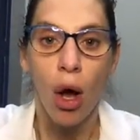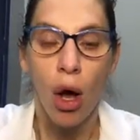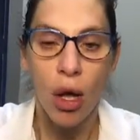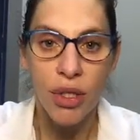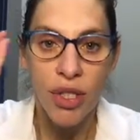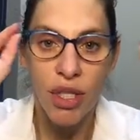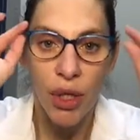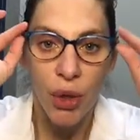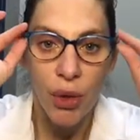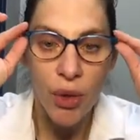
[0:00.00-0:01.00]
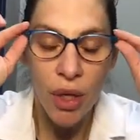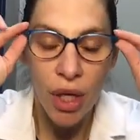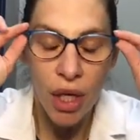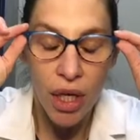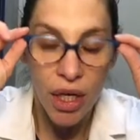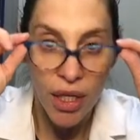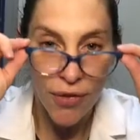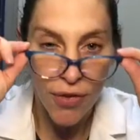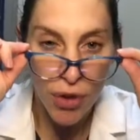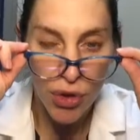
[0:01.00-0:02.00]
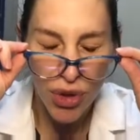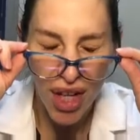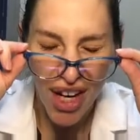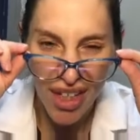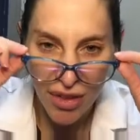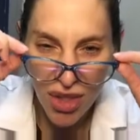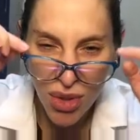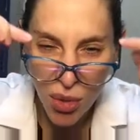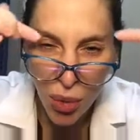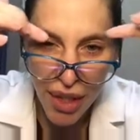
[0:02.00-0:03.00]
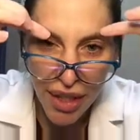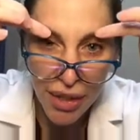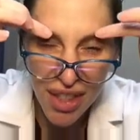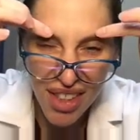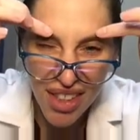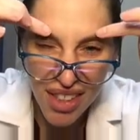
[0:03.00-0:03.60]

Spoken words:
Also, if you try and squint,